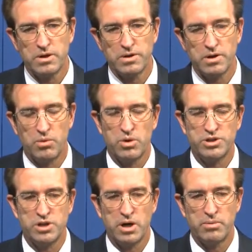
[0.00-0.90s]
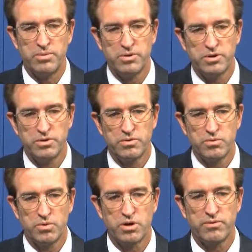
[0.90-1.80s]
got one job
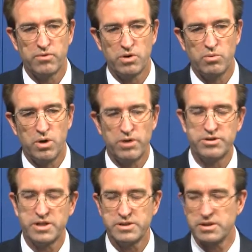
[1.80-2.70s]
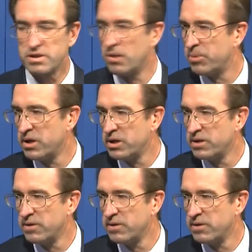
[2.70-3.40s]
working for a water testing company.